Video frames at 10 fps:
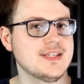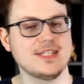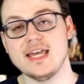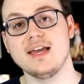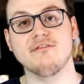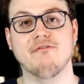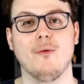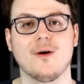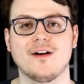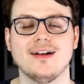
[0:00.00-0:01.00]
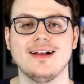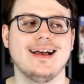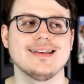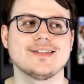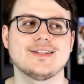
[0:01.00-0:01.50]
to see it for,
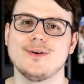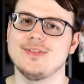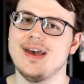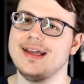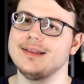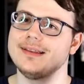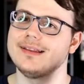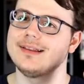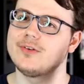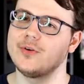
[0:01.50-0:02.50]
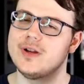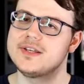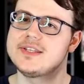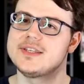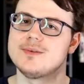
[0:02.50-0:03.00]
so that
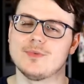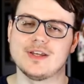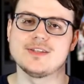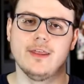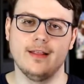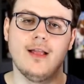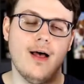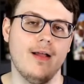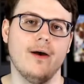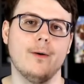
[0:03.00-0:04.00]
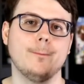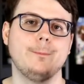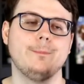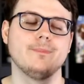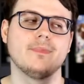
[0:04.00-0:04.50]
criticism rings a little hollow.
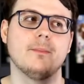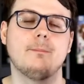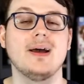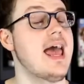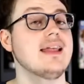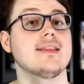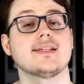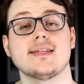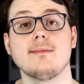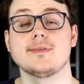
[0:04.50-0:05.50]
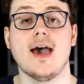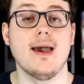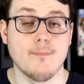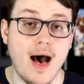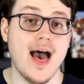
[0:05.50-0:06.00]
But at the same
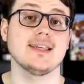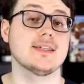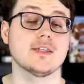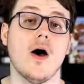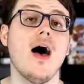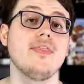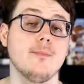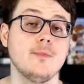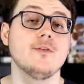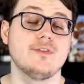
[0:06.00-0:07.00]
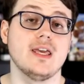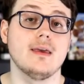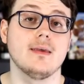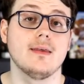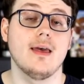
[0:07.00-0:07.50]
time, I saw the movie,
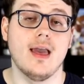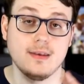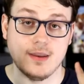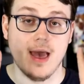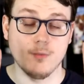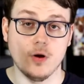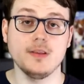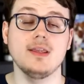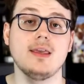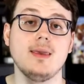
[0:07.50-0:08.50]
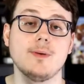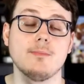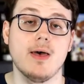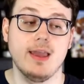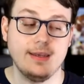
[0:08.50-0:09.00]
and I want you to keep
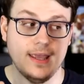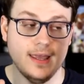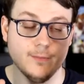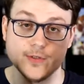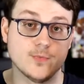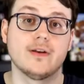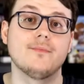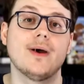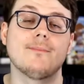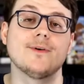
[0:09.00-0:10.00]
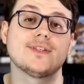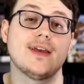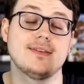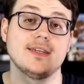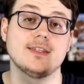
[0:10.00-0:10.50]
in mind, it was one of my most
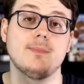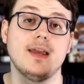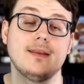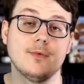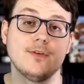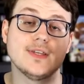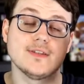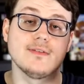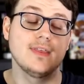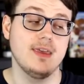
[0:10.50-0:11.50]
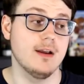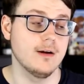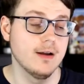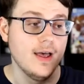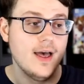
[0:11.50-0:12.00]
anticipated movies of the year.